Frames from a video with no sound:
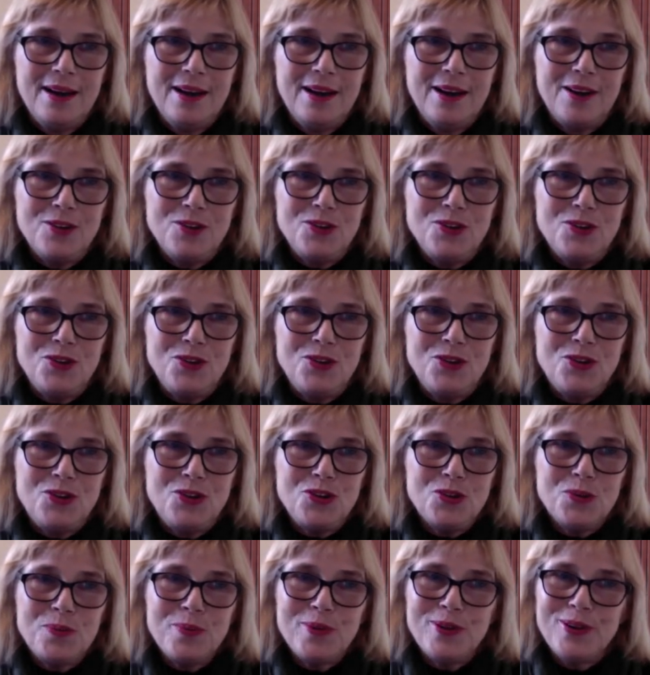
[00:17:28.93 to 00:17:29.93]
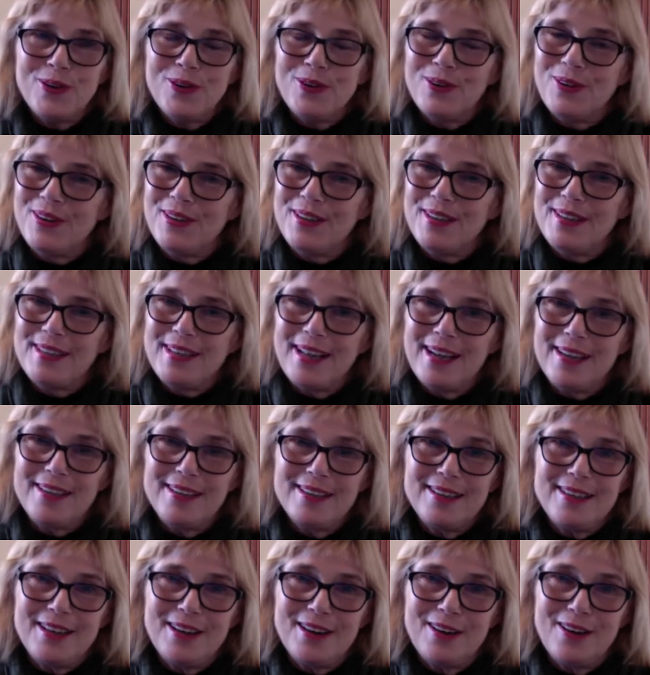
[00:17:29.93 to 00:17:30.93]
a Jupiter in
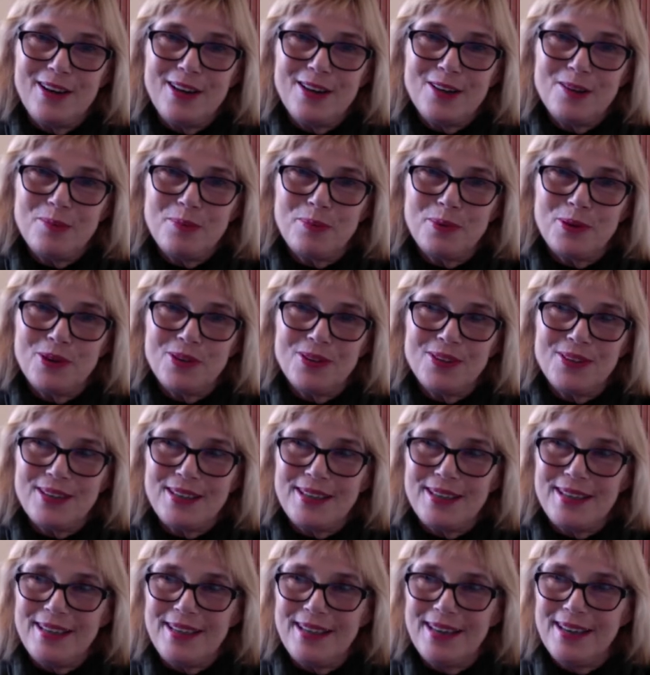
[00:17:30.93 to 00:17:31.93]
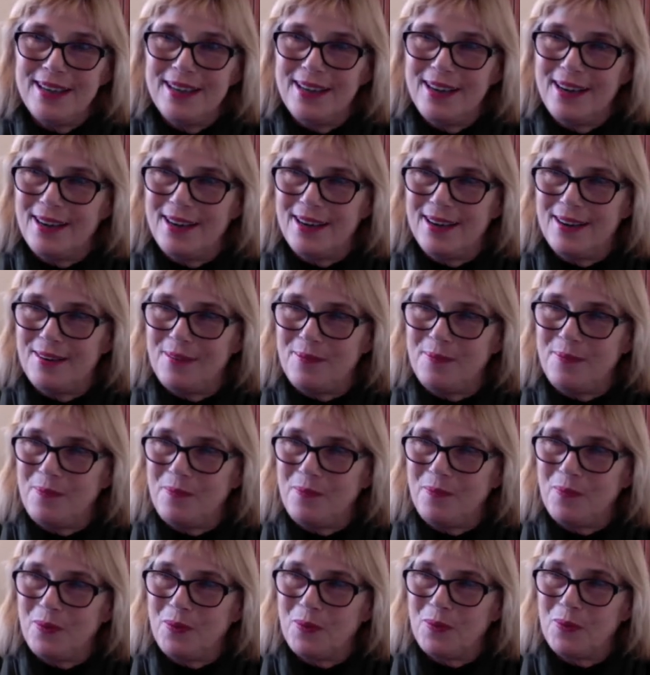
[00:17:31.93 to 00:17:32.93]
Sagittarius person
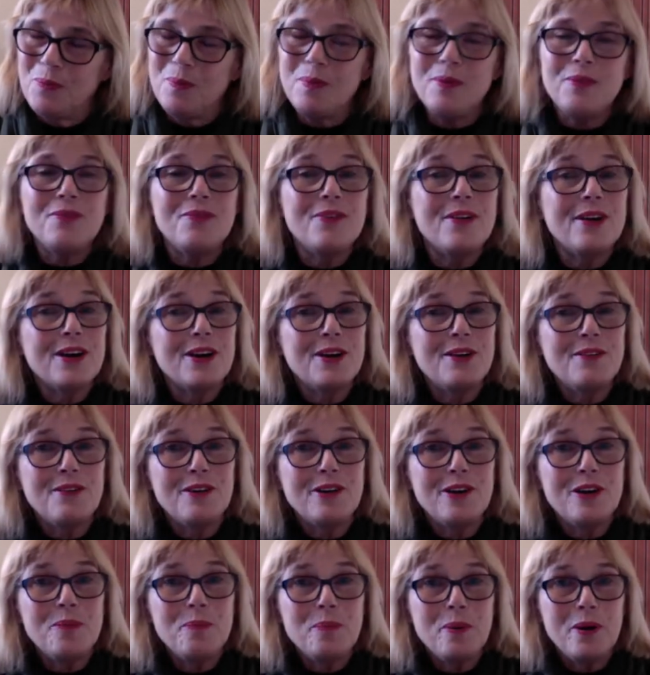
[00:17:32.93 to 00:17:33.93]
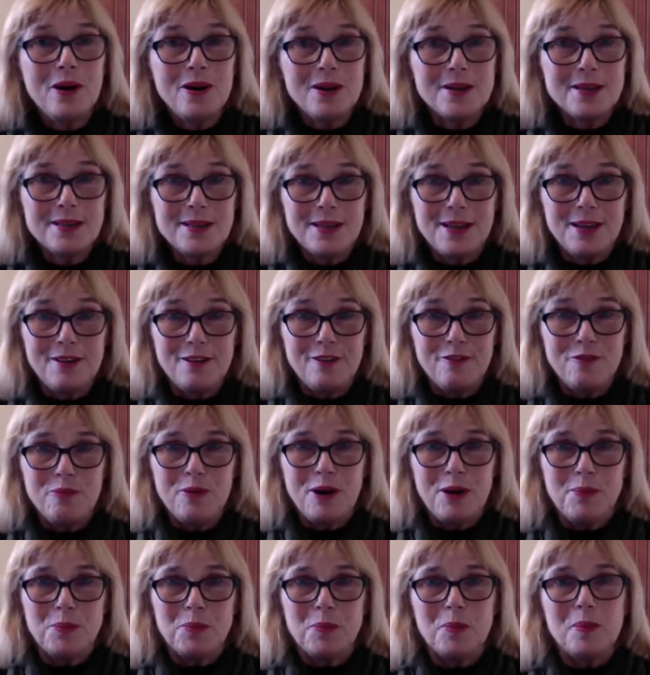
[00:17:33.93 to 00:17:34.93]
would be very, very positive,
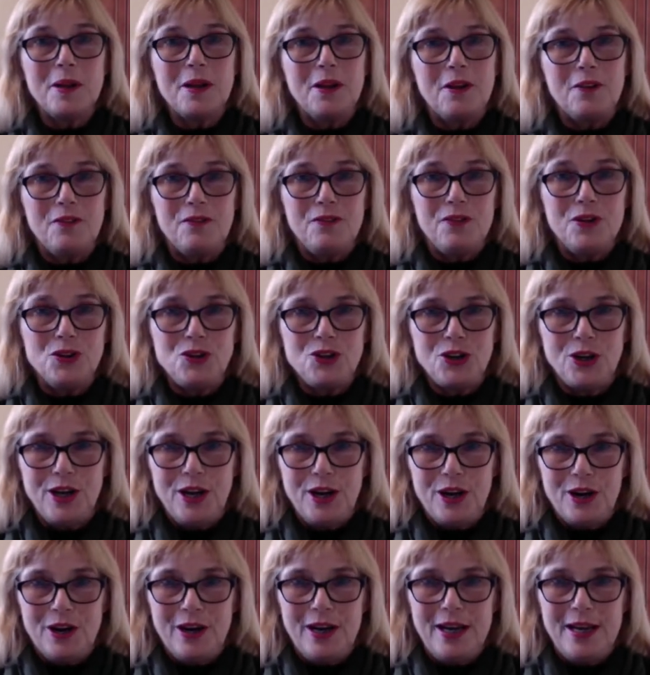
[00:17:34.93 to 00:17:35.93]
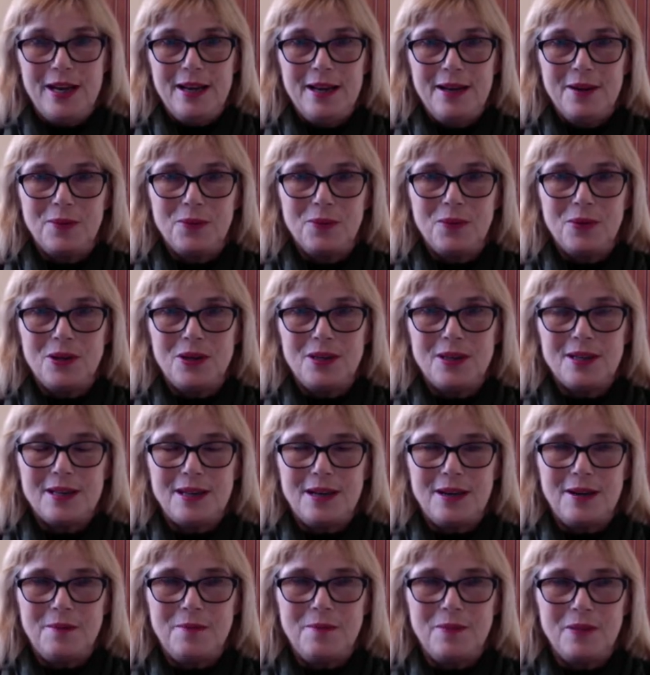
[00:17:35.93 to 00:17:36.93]
probably a visionary, would
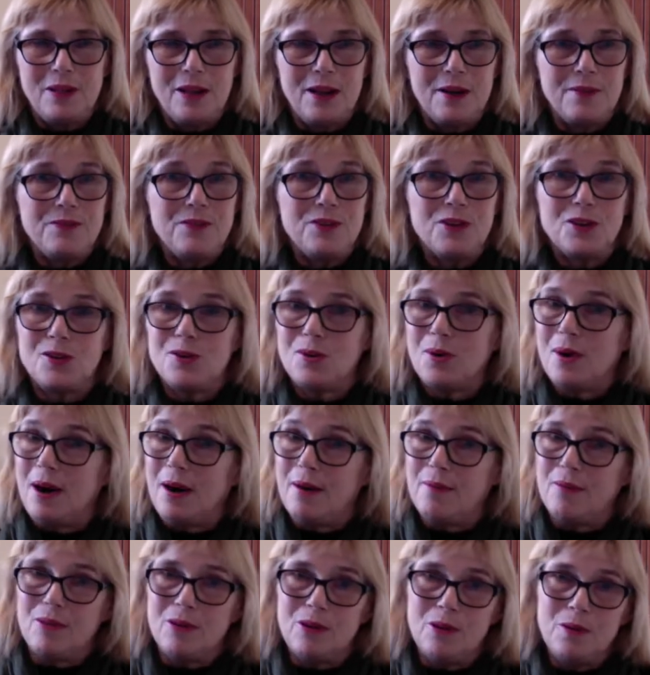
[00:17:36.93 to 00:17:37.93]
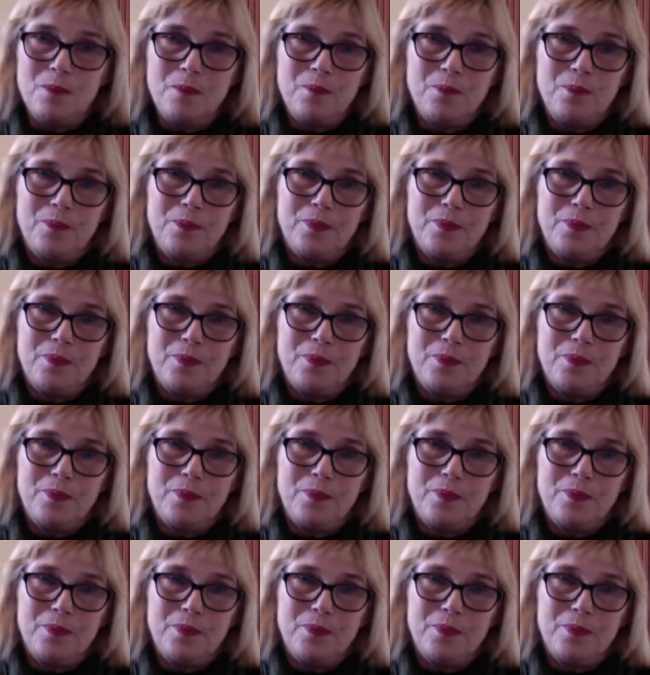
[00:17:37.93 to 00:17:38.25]
love to travel.